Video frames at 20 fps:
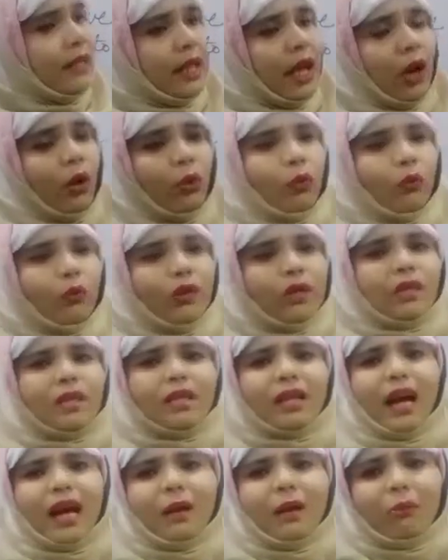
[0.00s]
sound which is
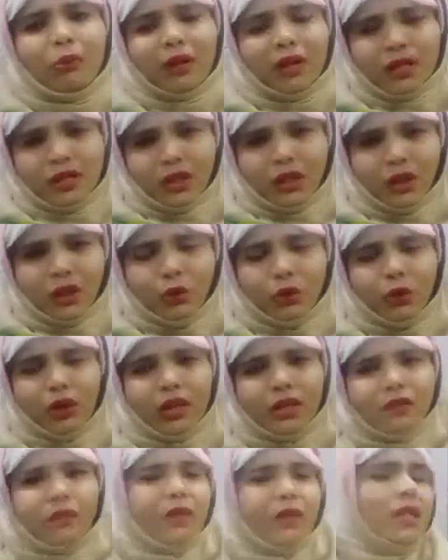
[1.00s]
unpleasant to
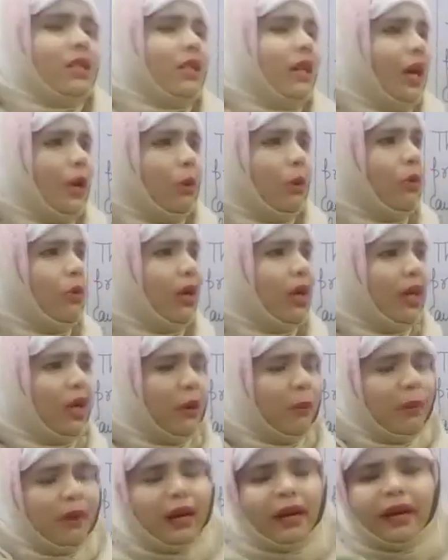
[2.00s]
us, which is
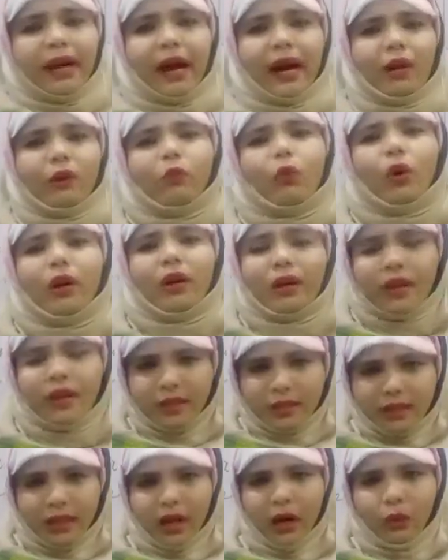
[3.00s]
unbearable and unwanted
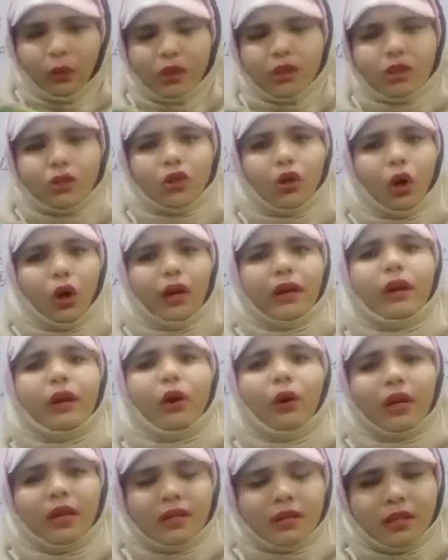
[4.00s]
sound is called
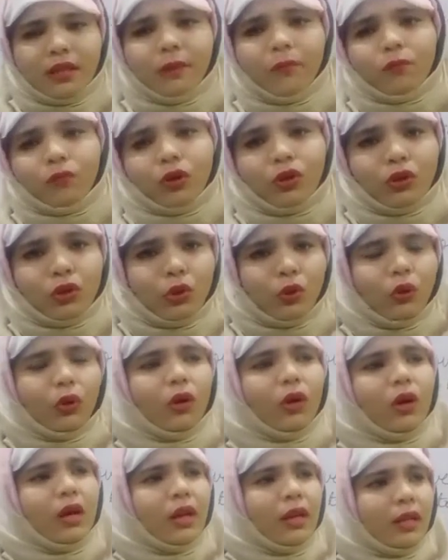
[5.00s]
noise.
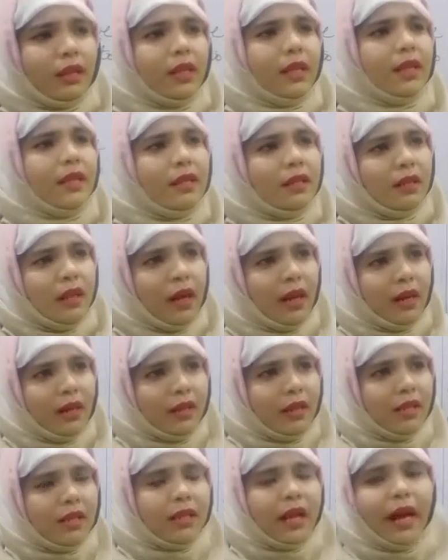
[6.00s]
So this
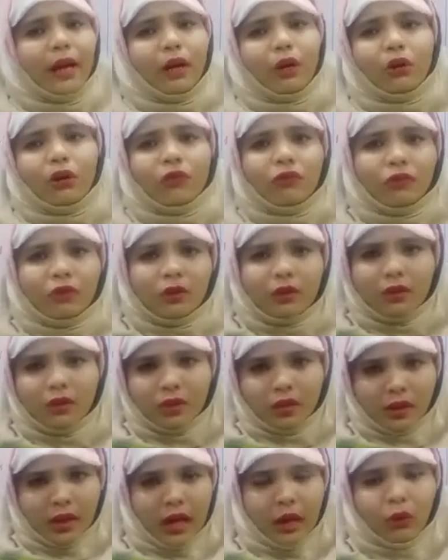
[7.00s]
kind of
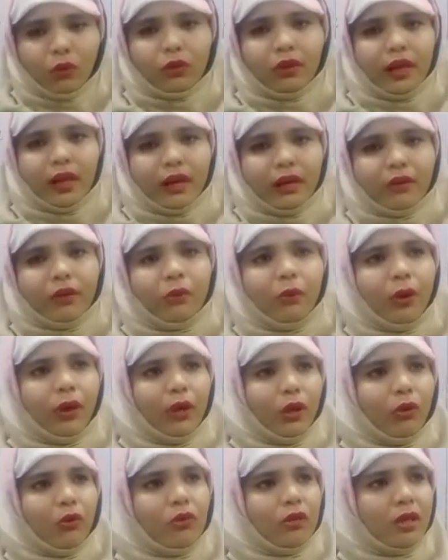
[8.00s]
sound that
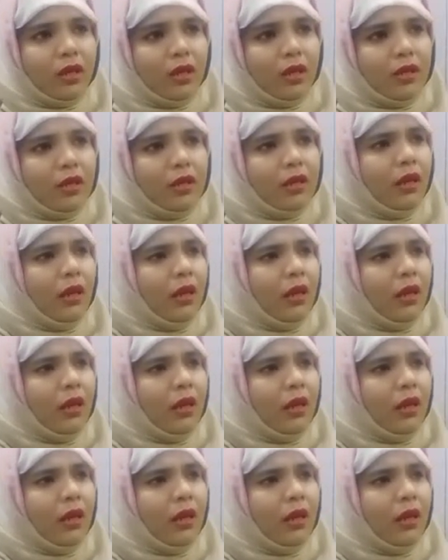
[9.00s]
produces